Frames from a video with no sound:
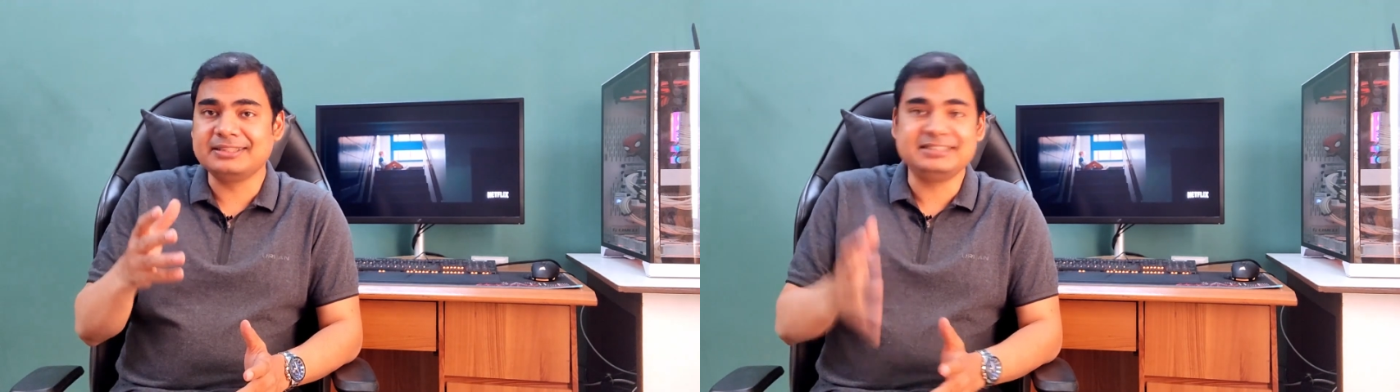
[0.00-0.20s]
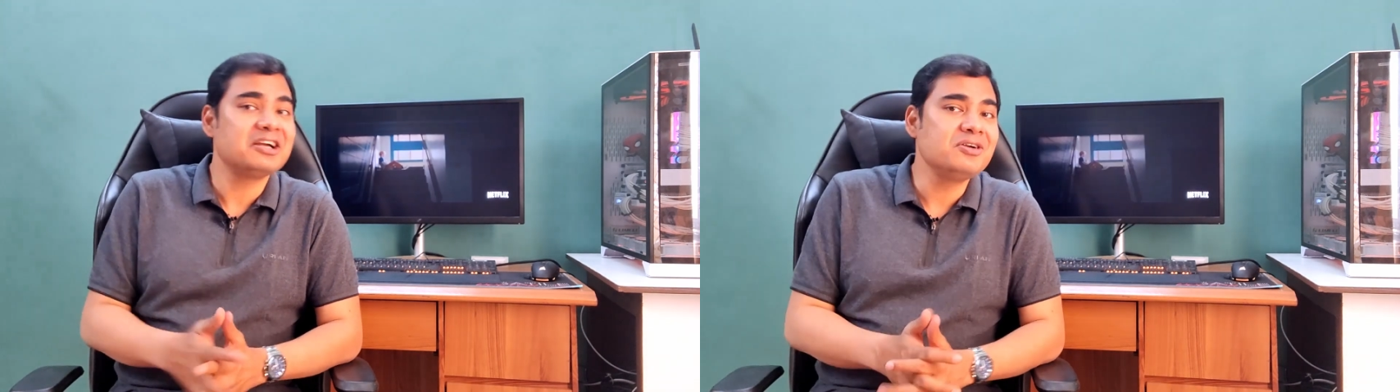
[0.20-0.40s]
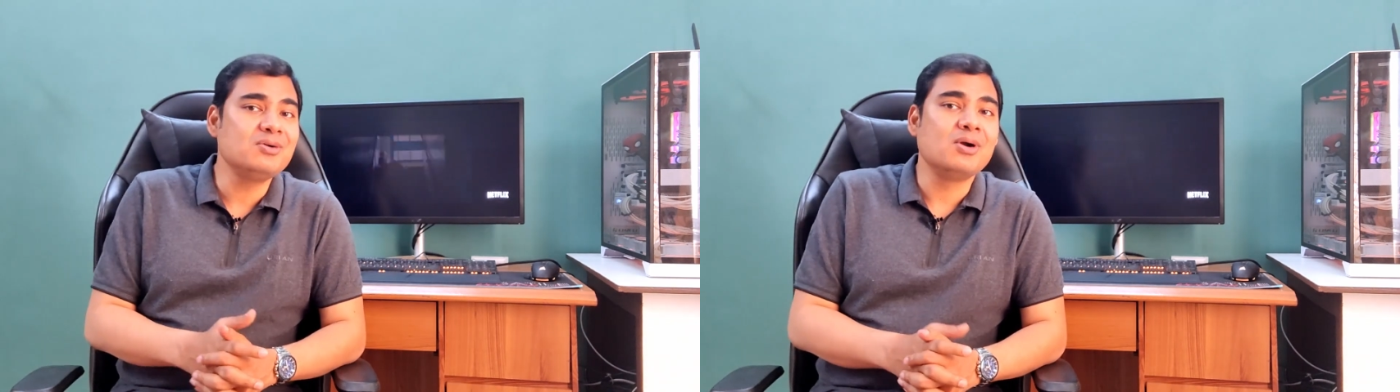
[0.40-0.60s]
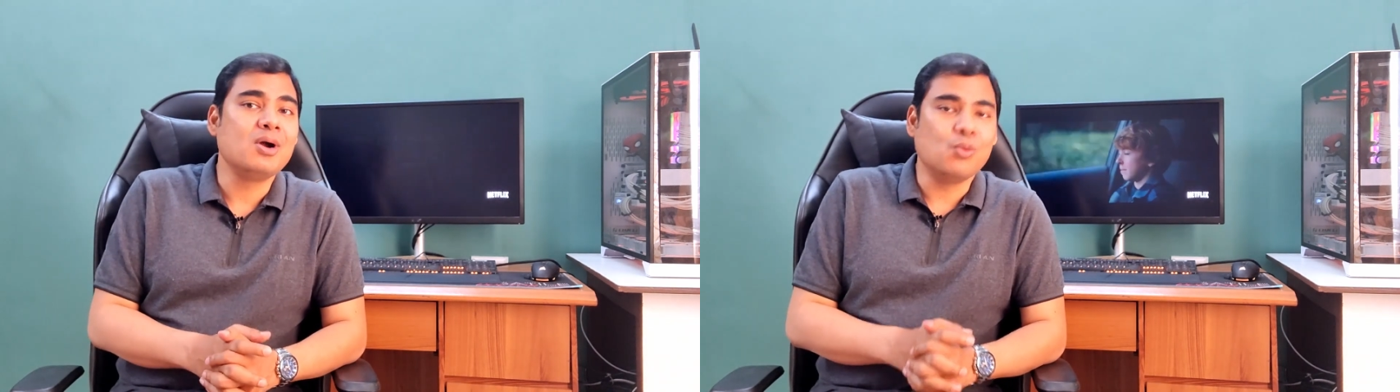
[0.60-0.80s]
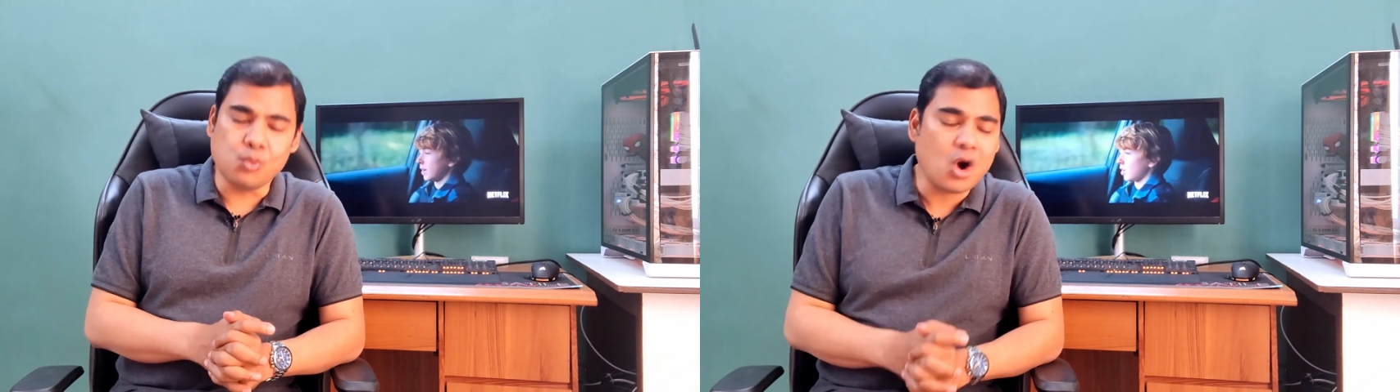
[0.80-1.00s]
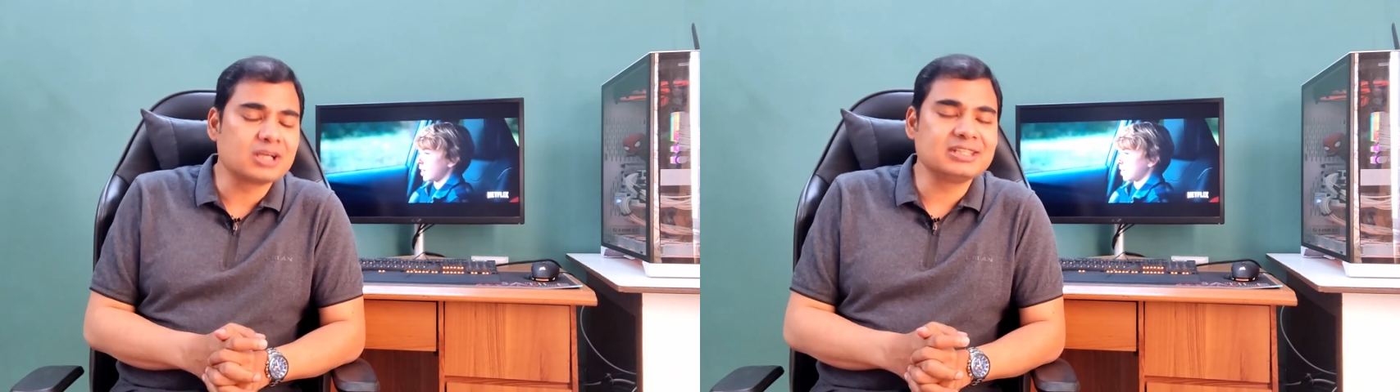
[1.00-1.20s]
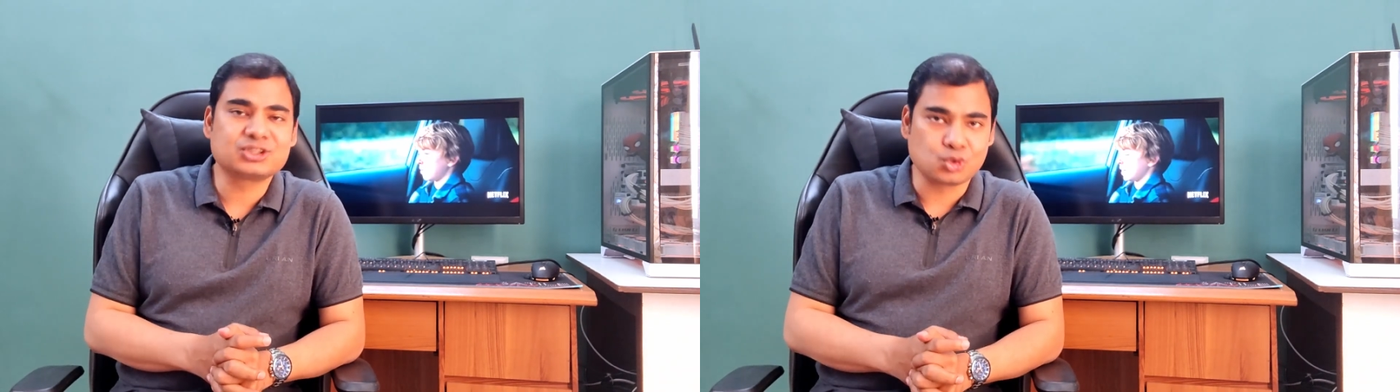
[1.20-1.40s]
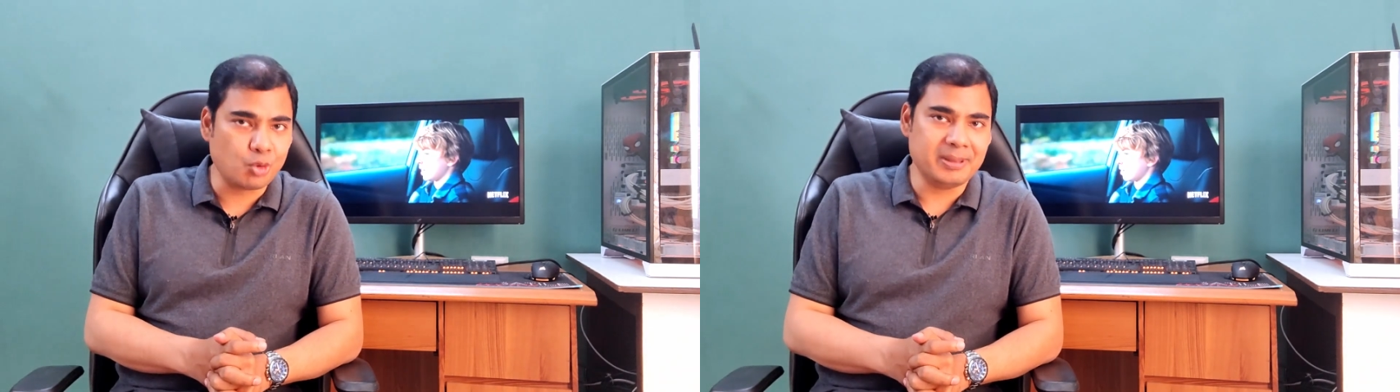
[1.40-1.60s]
young Walker
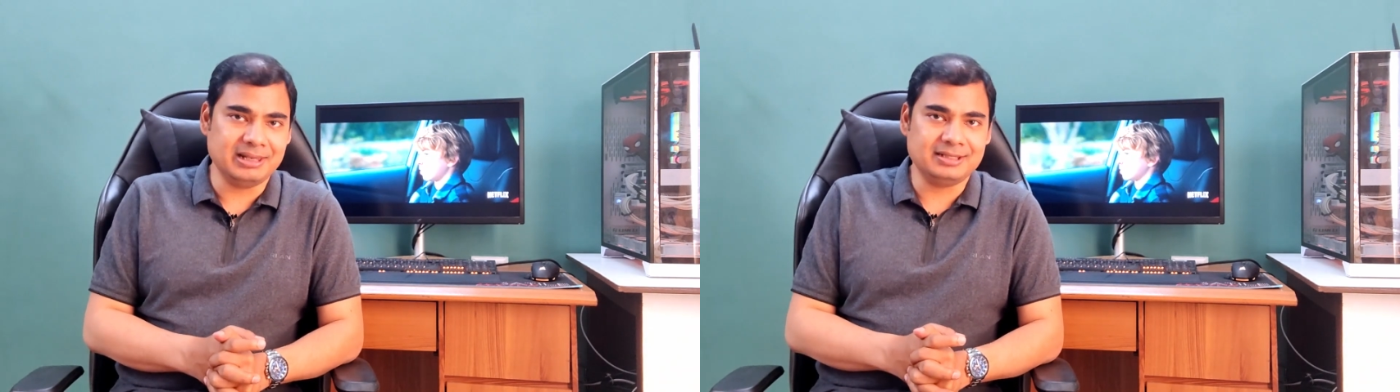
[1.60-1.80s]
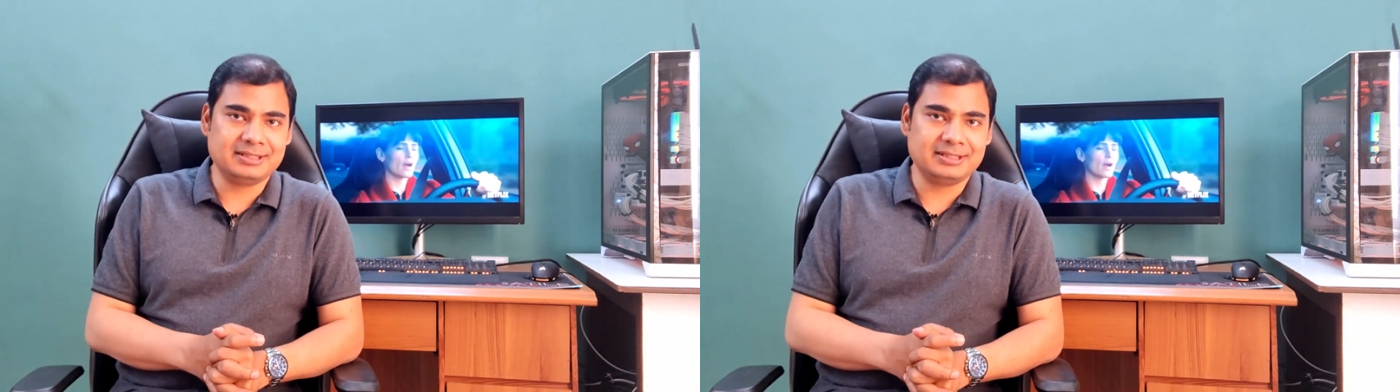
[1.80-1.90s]
Scobell.